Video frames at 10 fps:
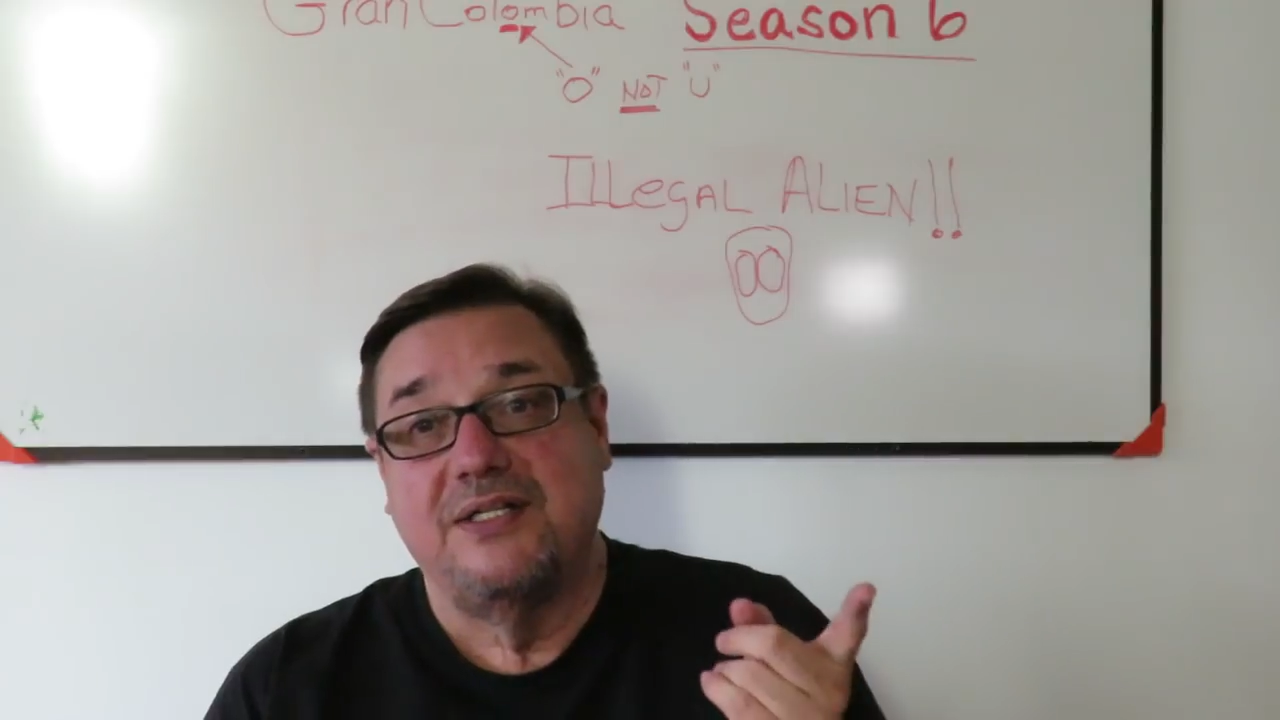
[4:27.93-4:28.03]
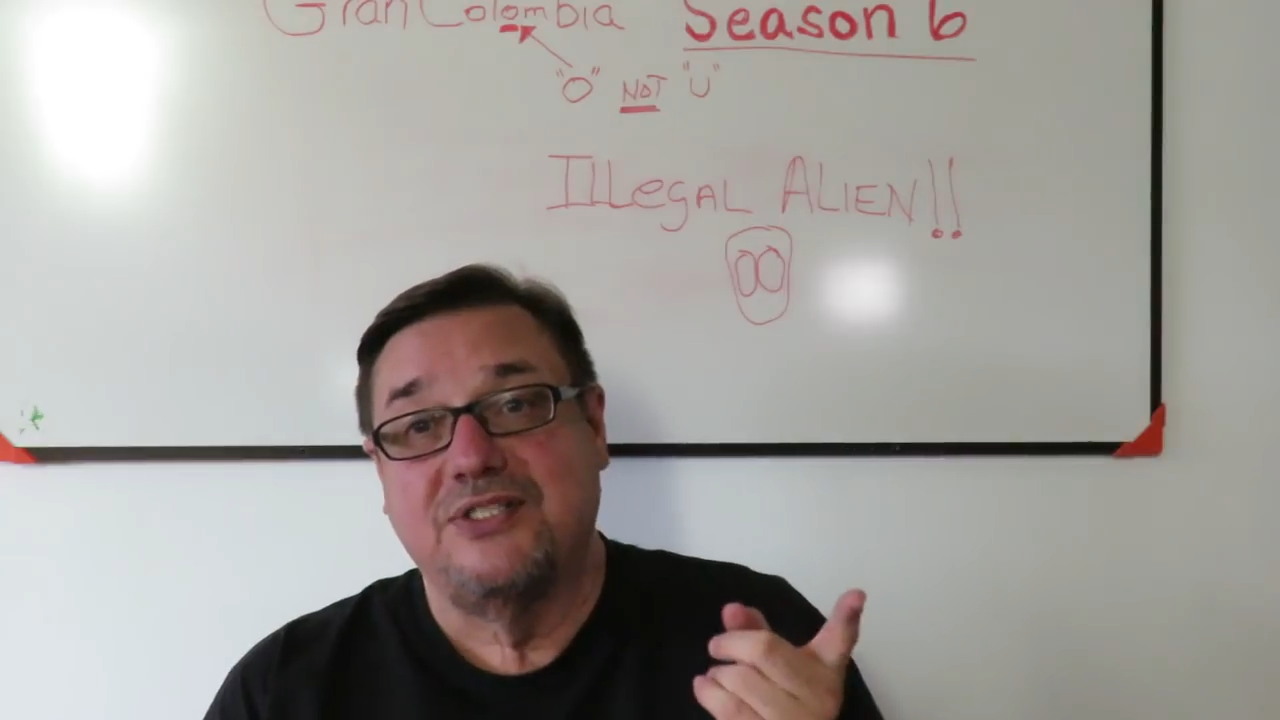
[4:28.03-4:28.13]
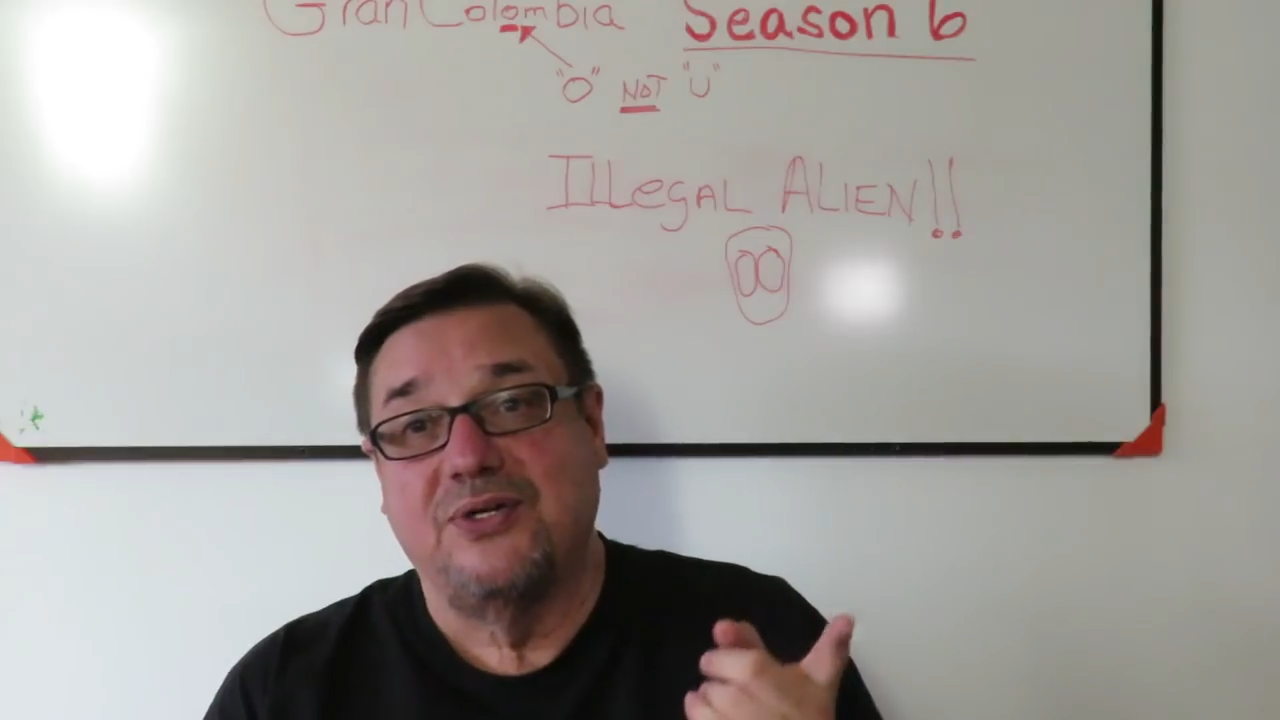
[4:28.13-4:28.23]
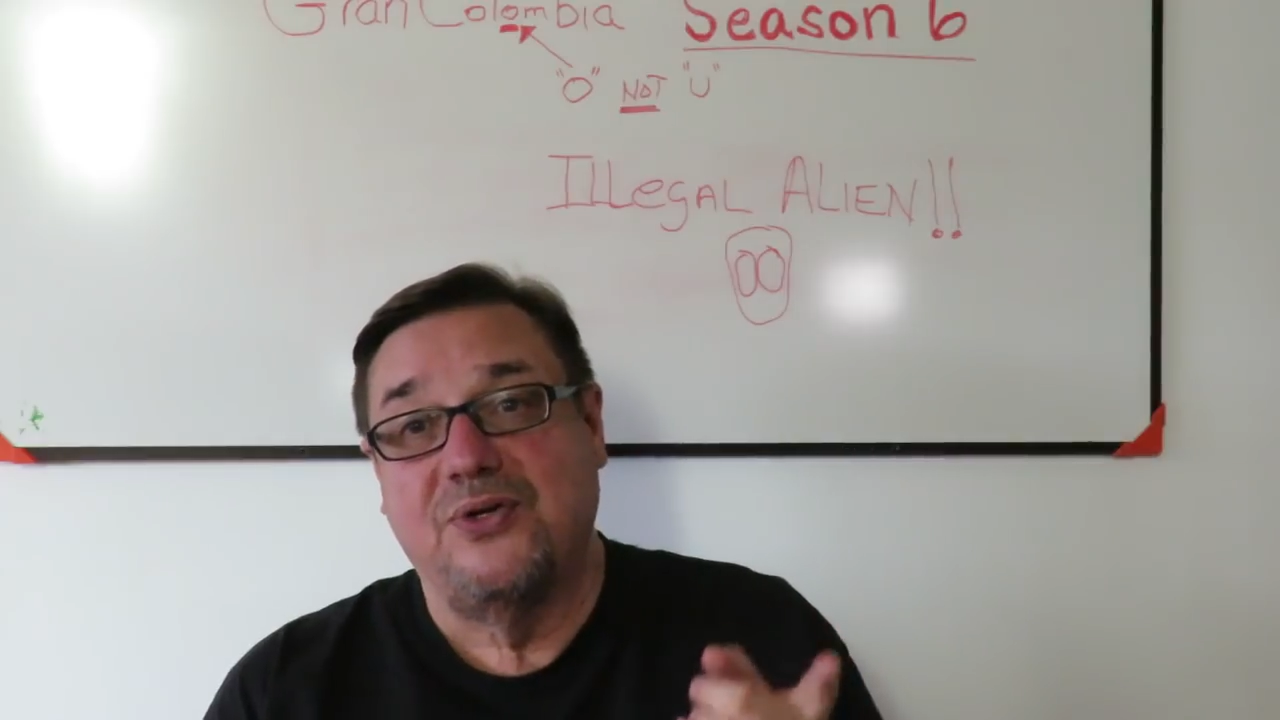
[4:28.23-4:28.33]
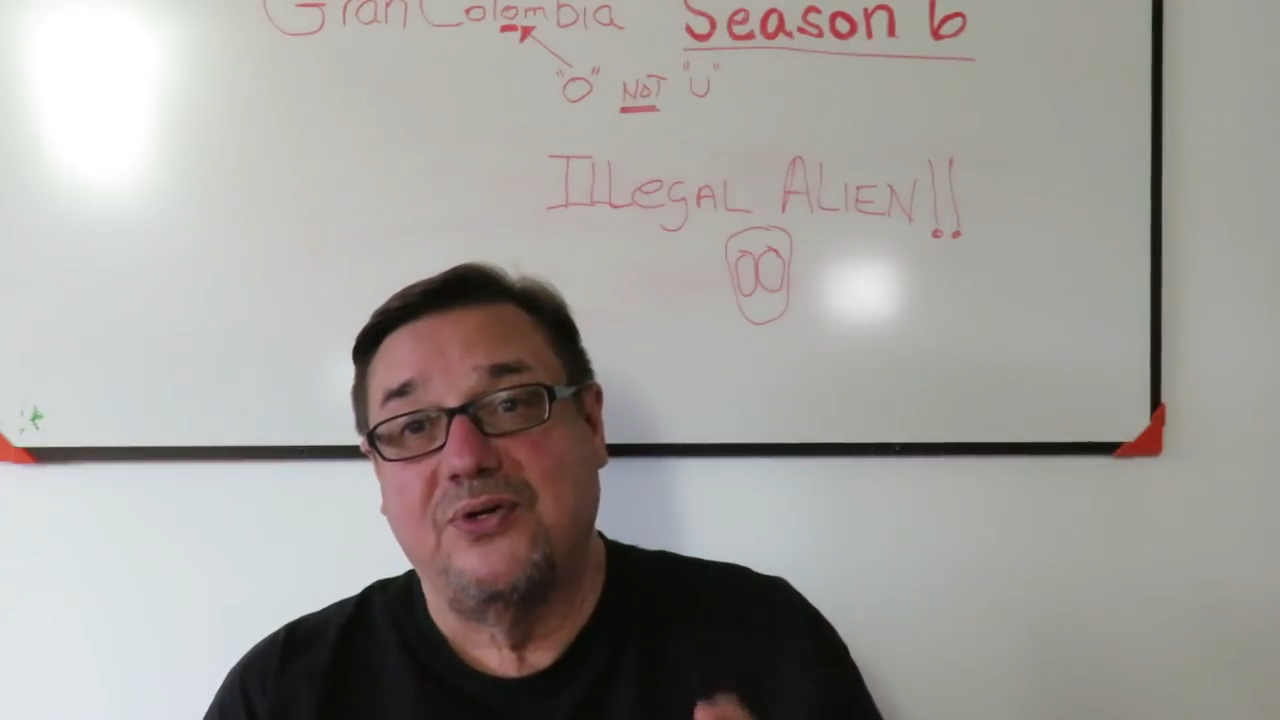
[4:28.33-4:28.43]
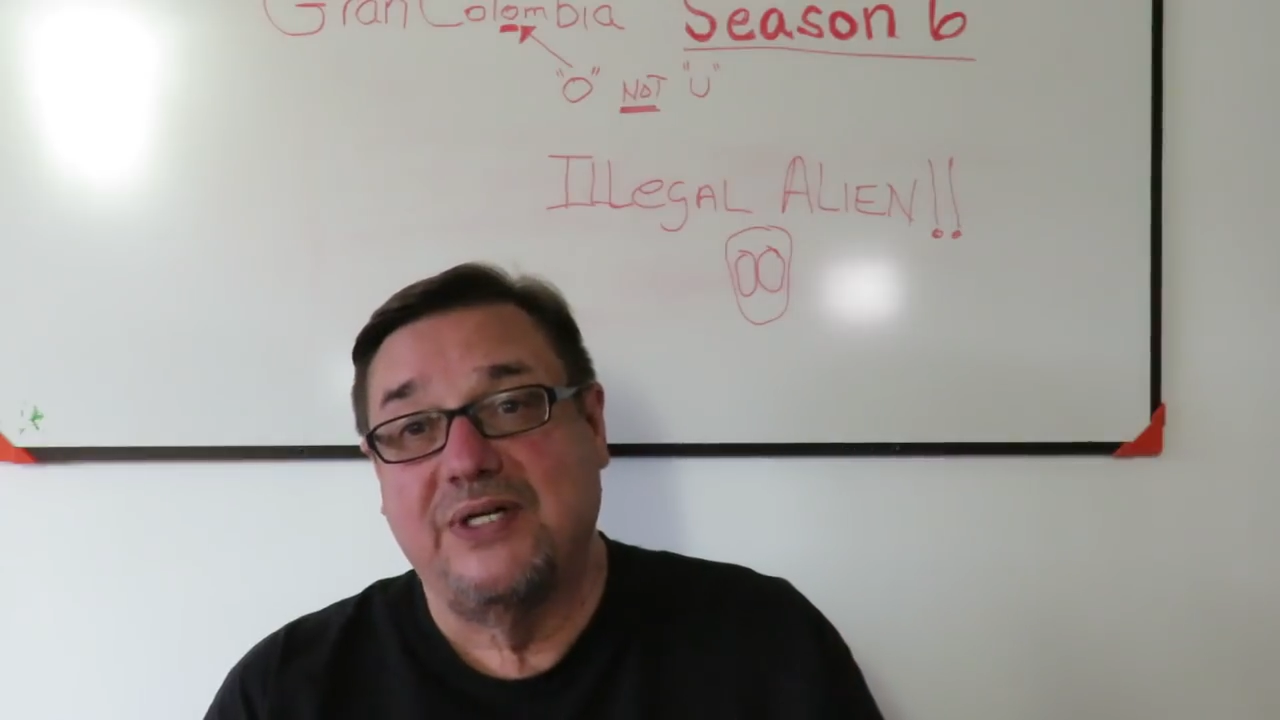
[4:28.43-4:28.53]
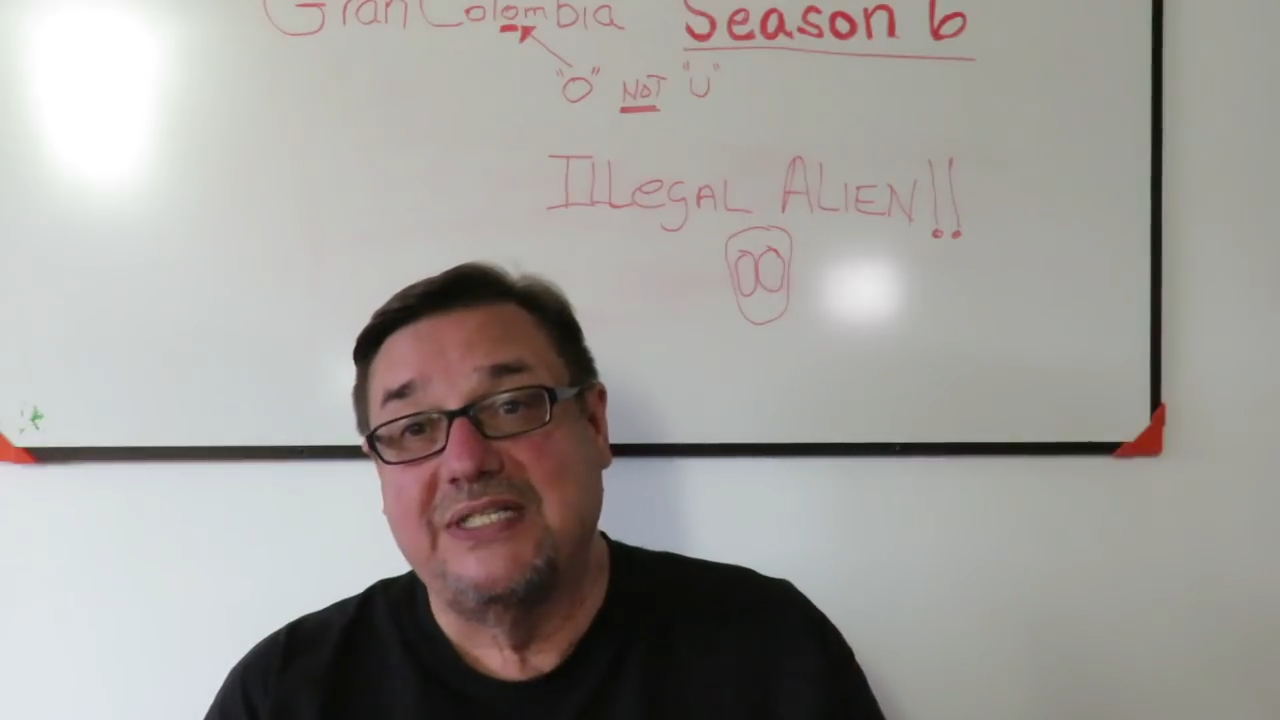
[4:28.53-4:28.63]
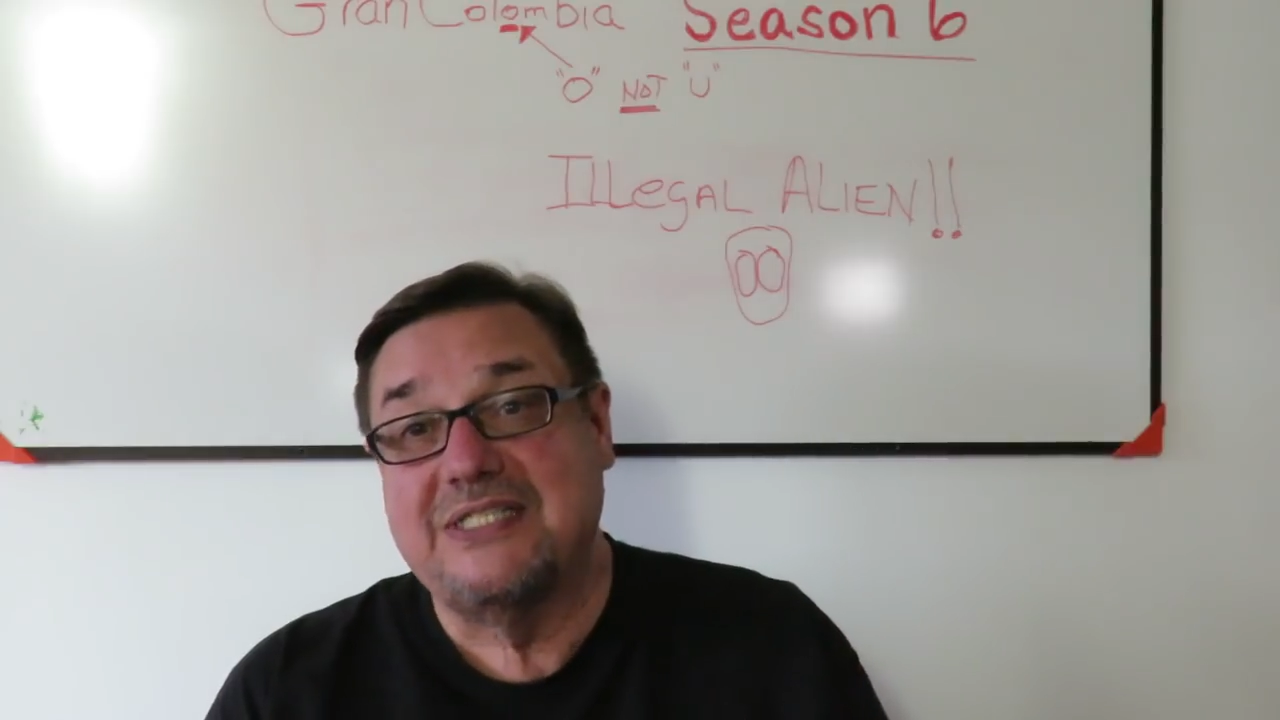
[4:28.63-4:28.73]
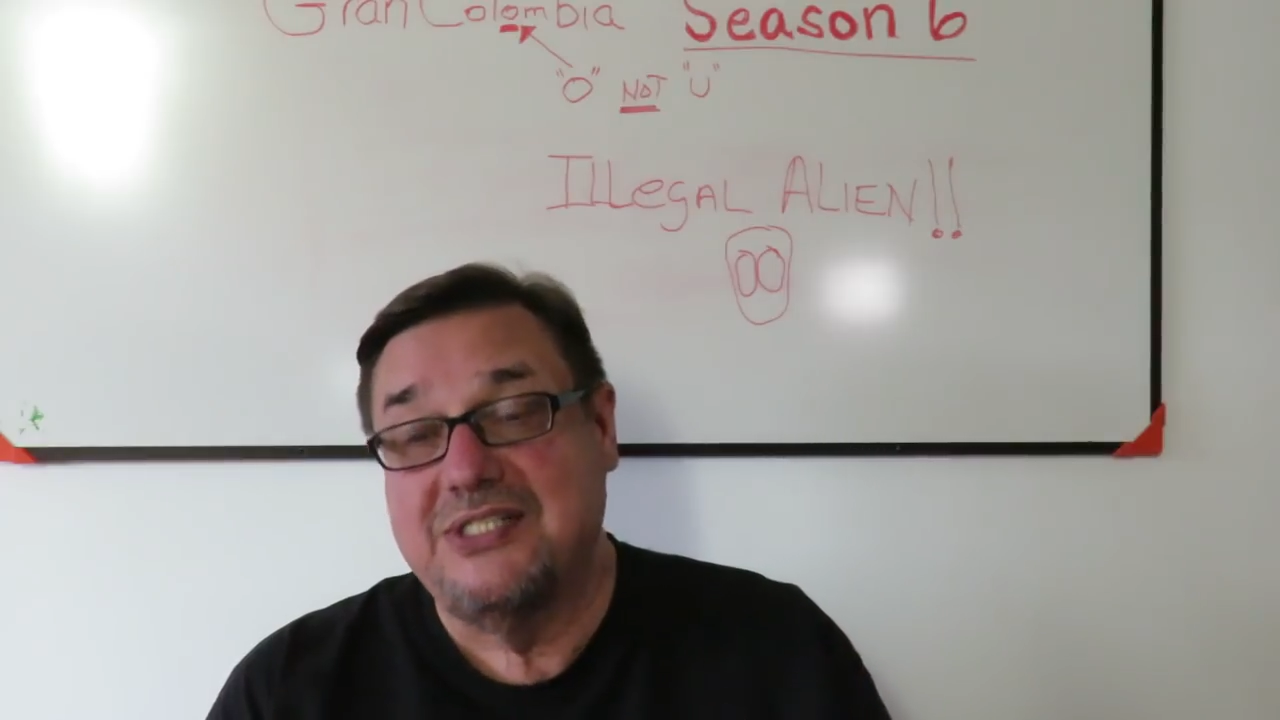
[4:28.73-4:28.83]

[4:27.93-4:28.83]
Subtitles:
So it's